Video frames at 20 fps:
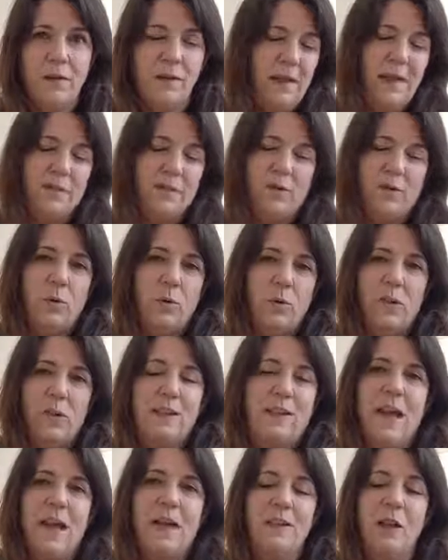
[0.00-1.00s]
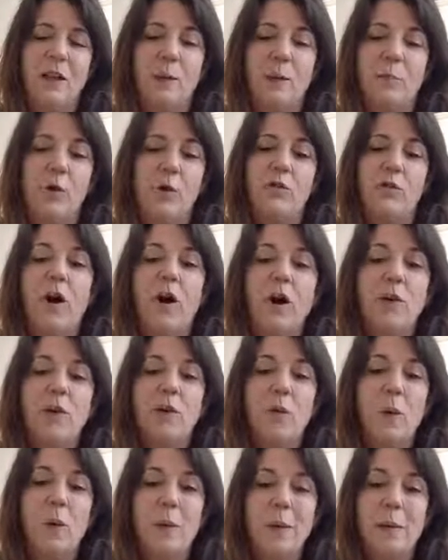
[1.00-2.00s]
it's called a stand up or a
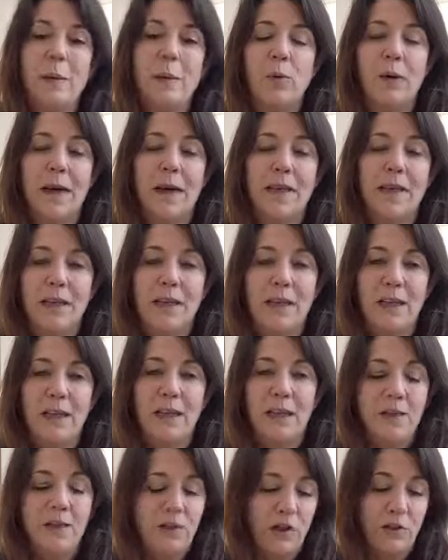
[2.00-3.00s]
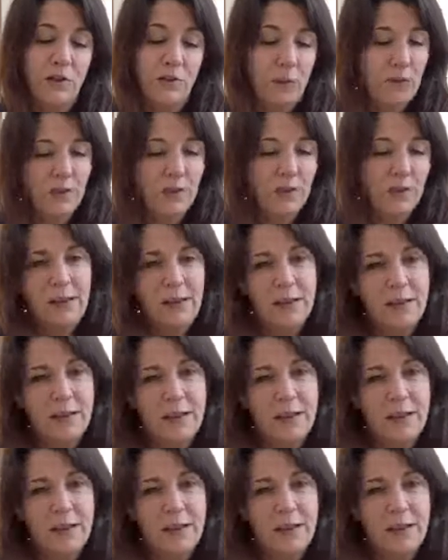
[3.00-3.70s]
huddle where people get together and just sort of say the